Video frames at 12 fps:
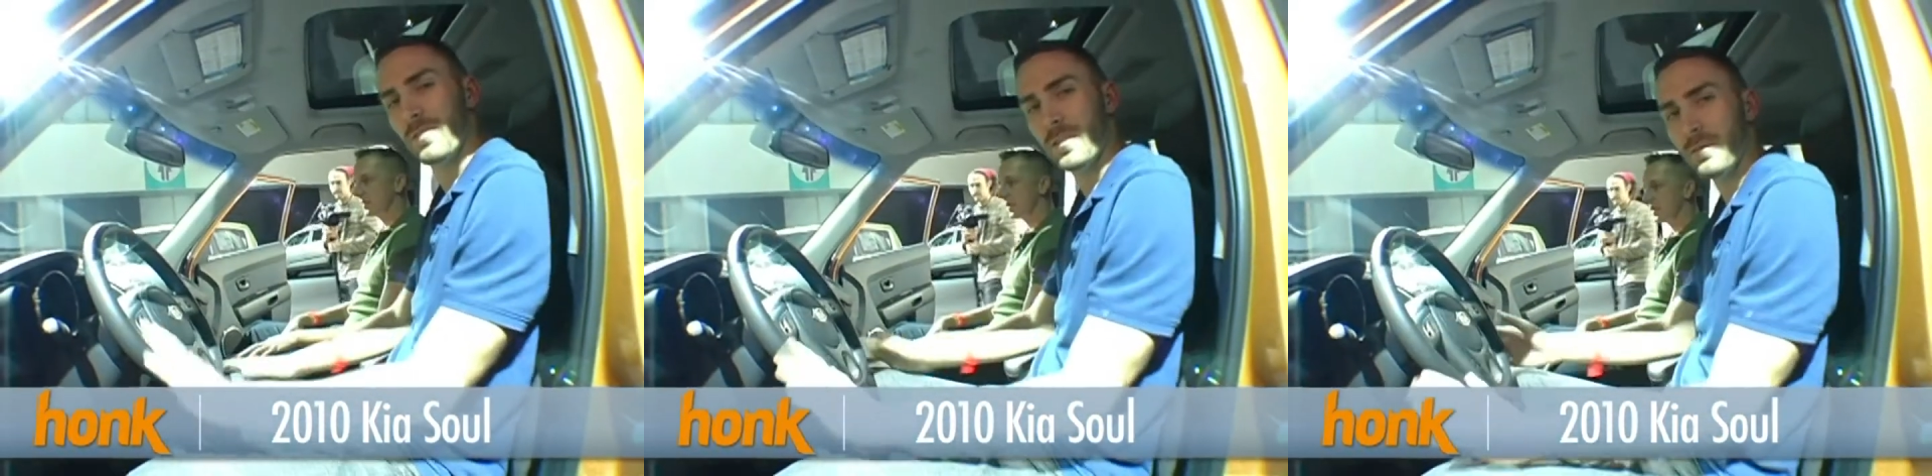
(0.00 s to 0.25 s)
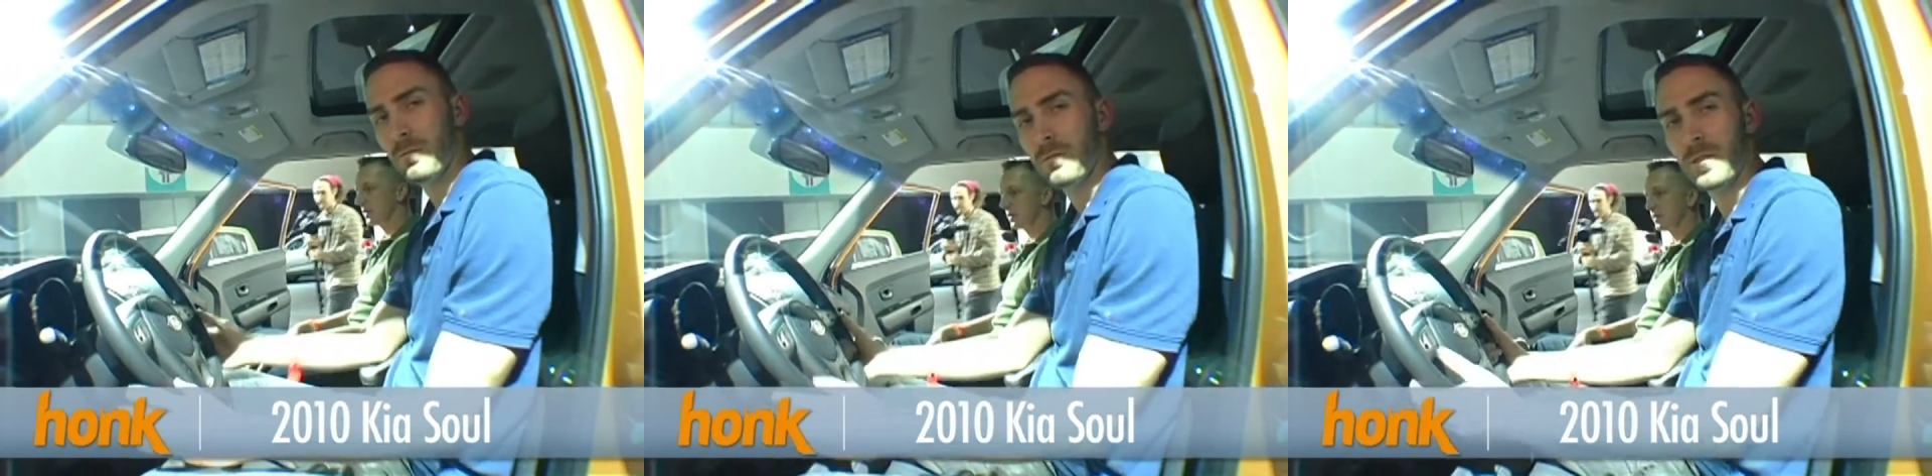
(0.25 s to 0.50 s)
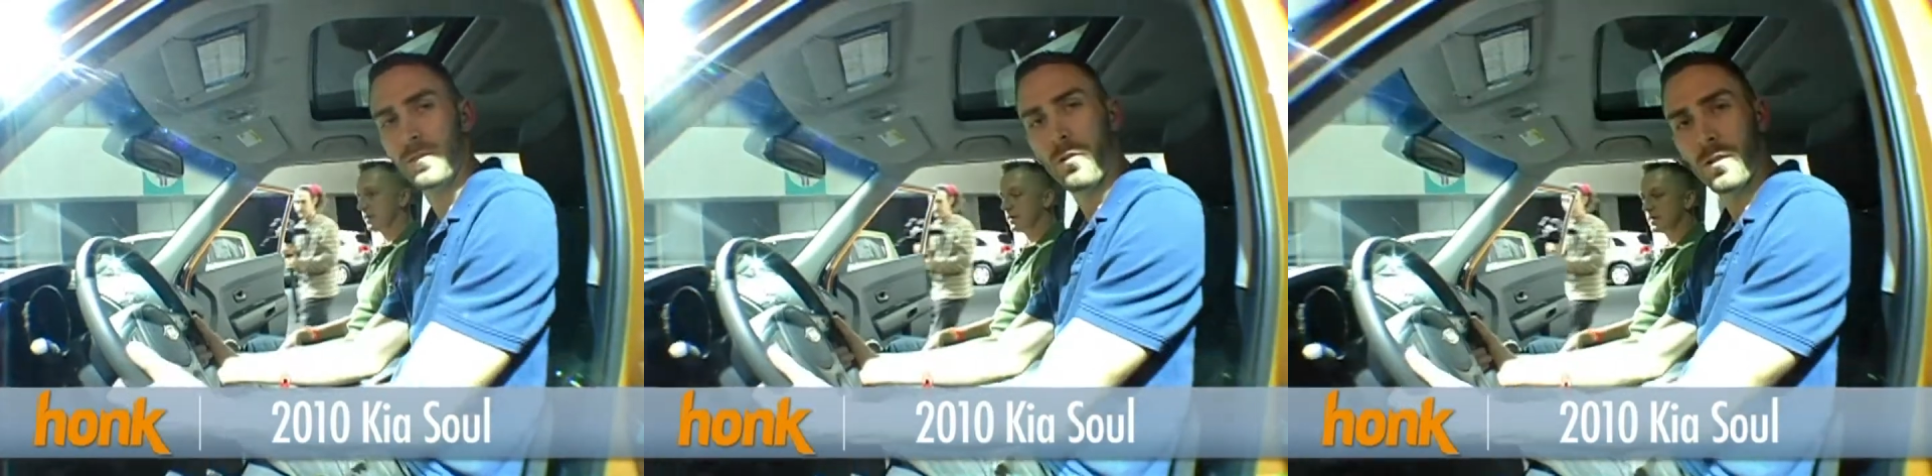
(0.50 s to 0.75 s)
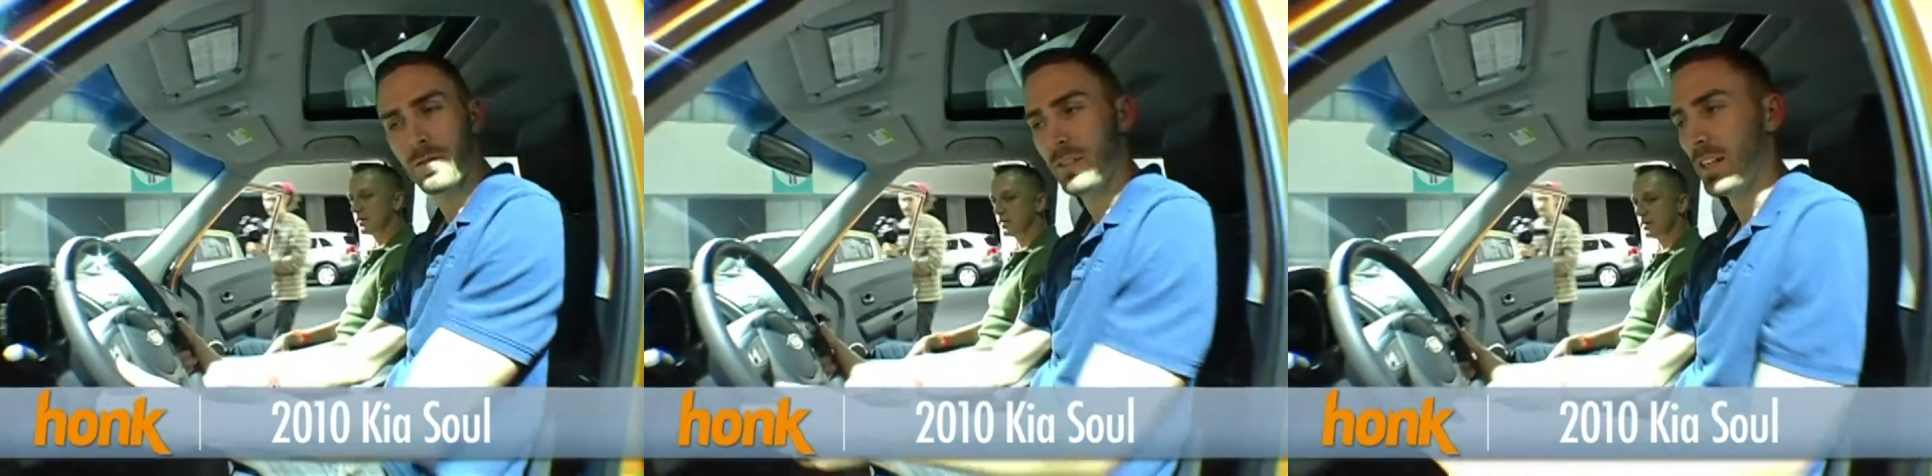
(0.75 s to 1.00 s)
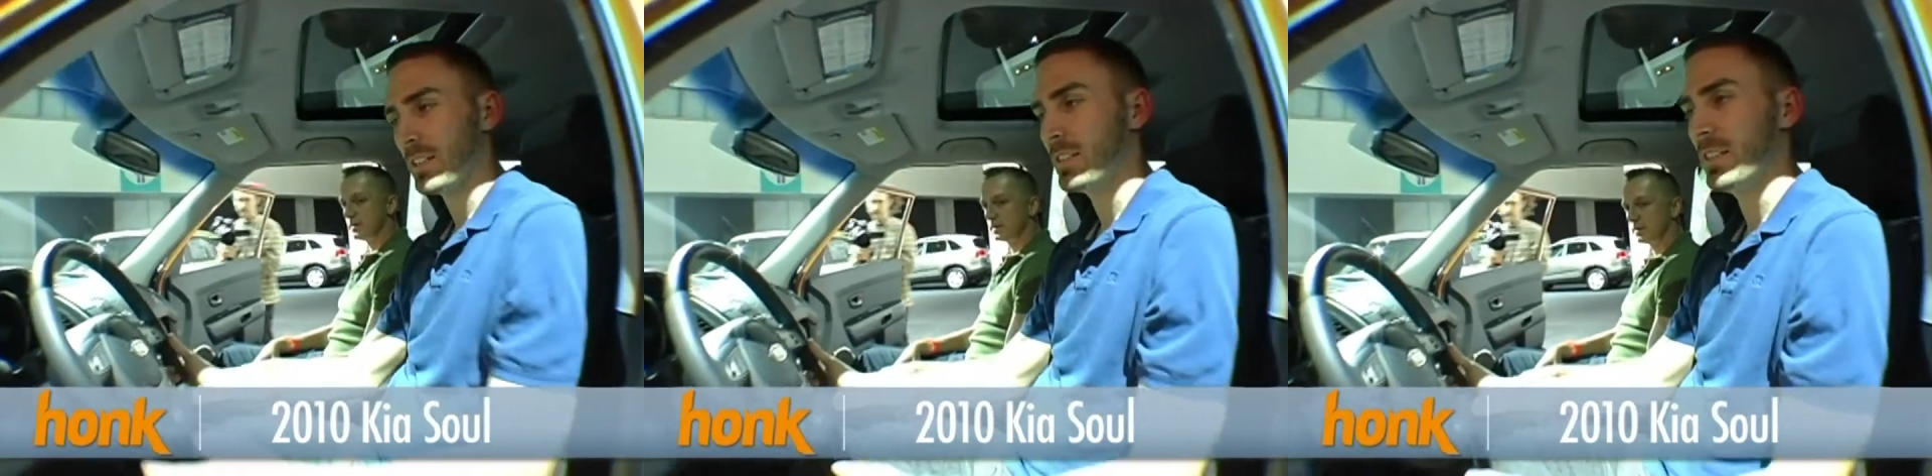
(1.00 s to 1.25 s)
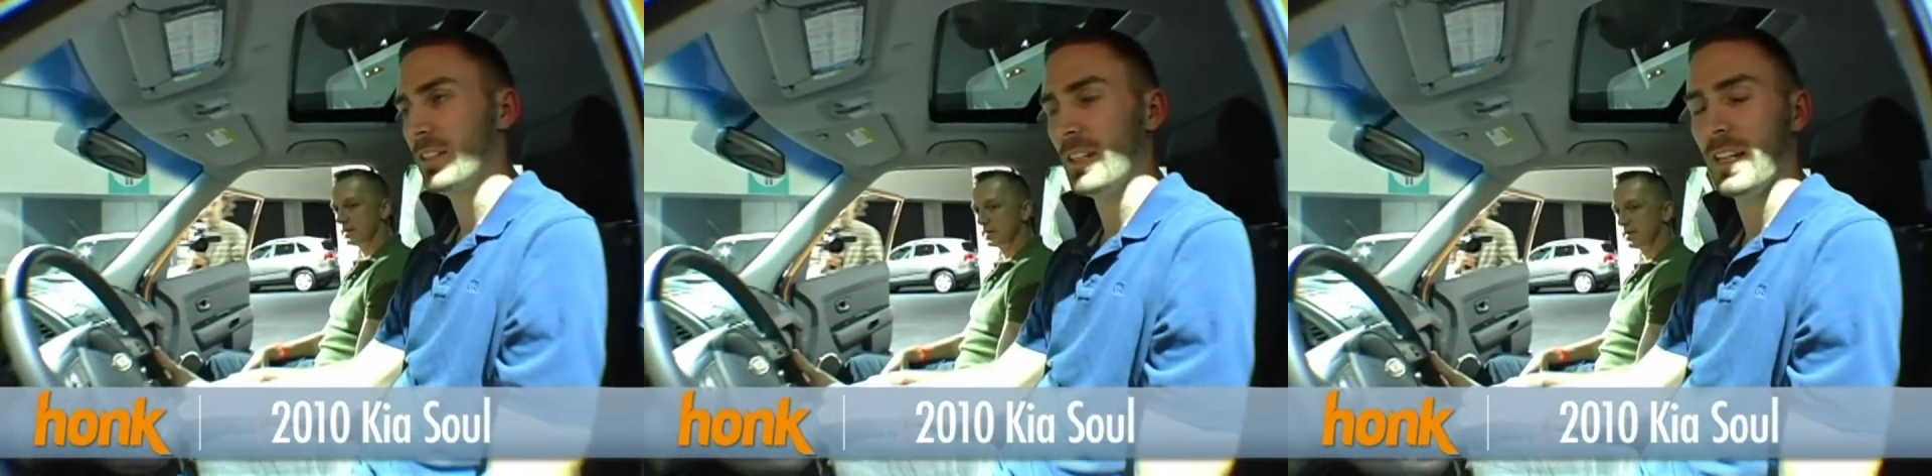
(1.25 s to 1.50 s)
from the Ford
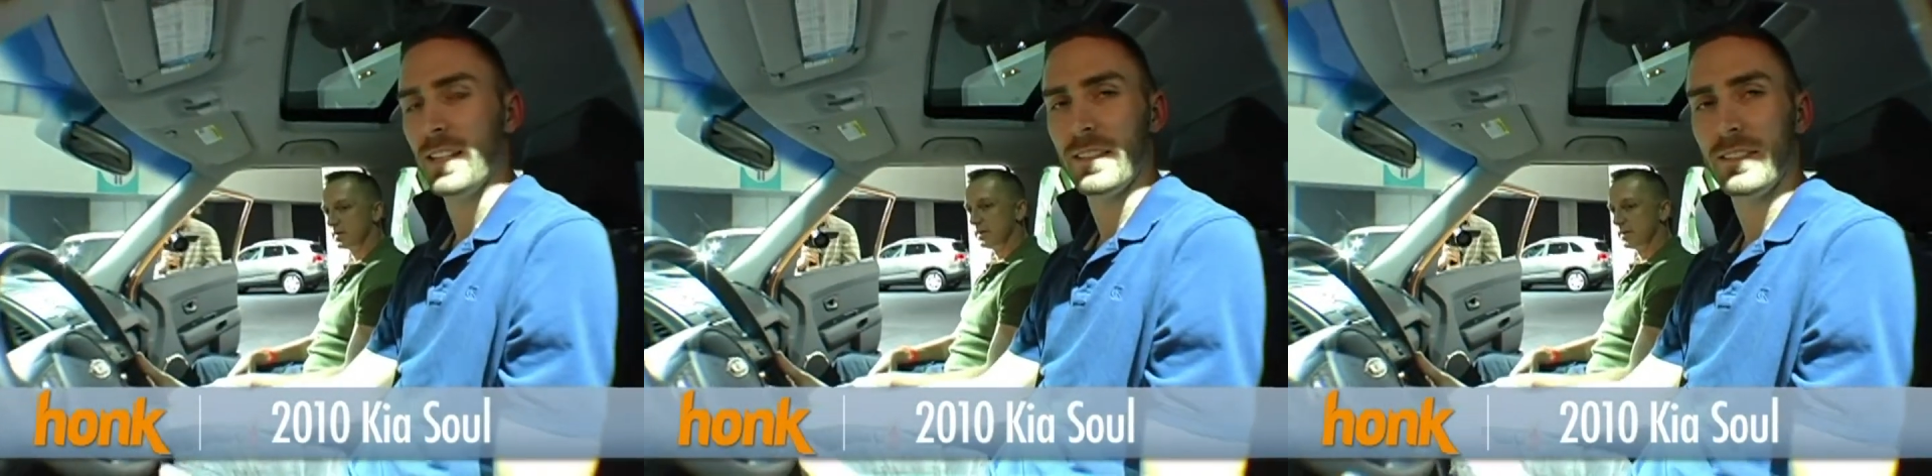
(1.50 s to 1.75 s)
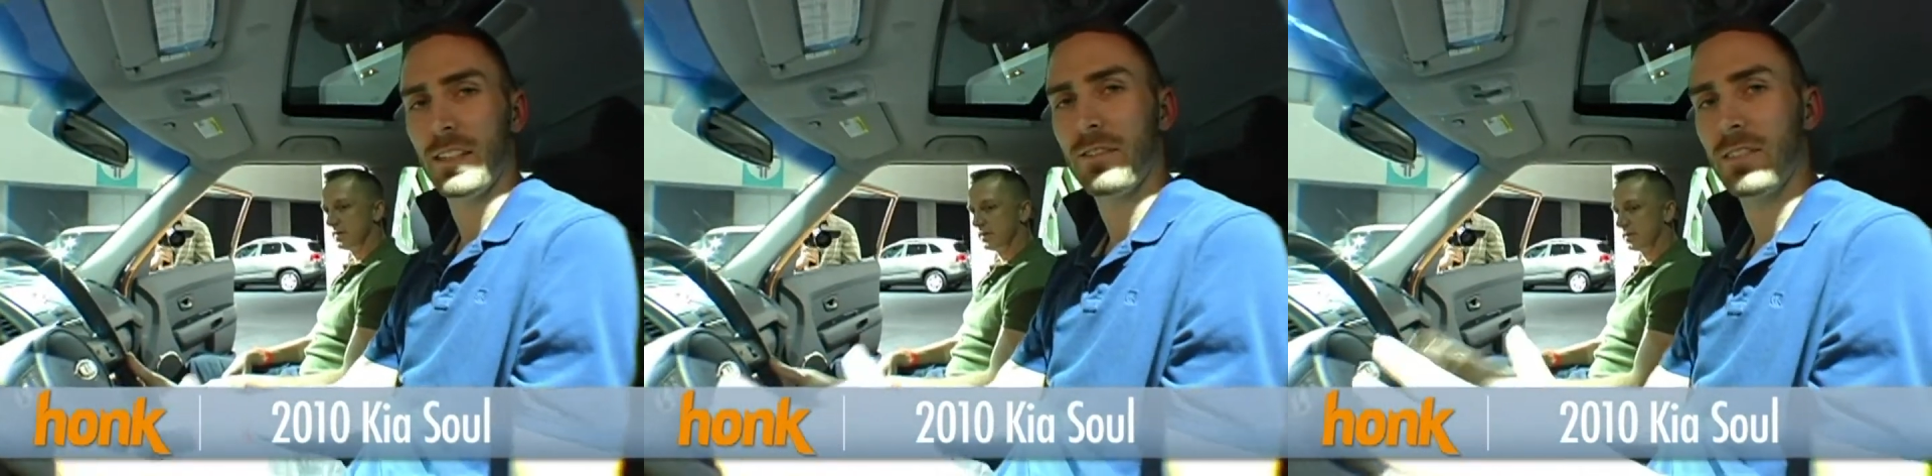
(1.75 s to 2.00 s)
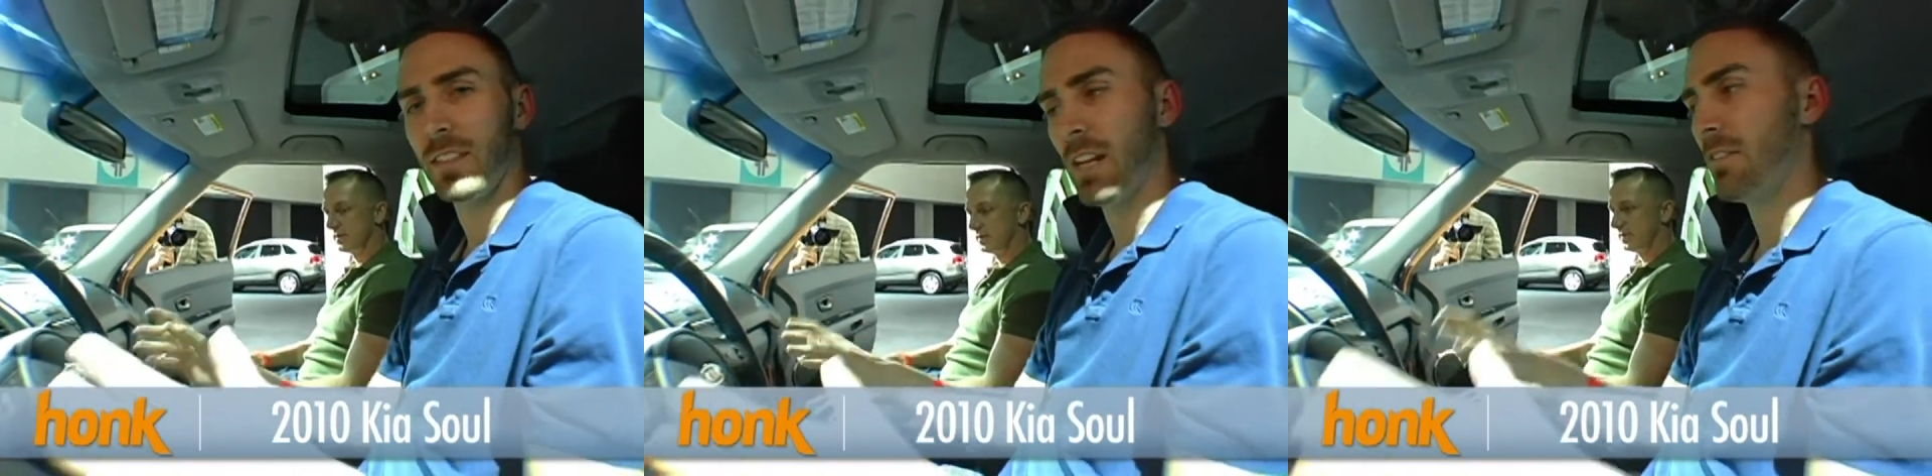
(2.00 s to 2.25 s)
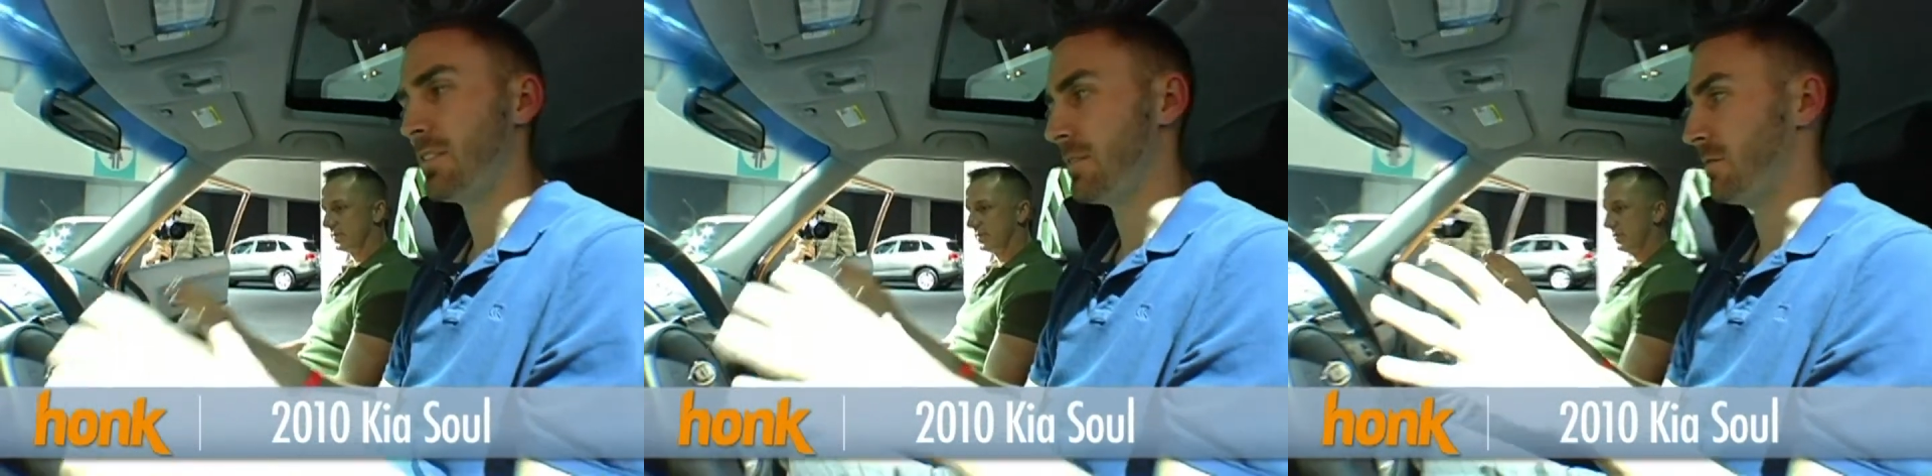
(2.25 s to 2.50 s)
Fiesta, I definitely have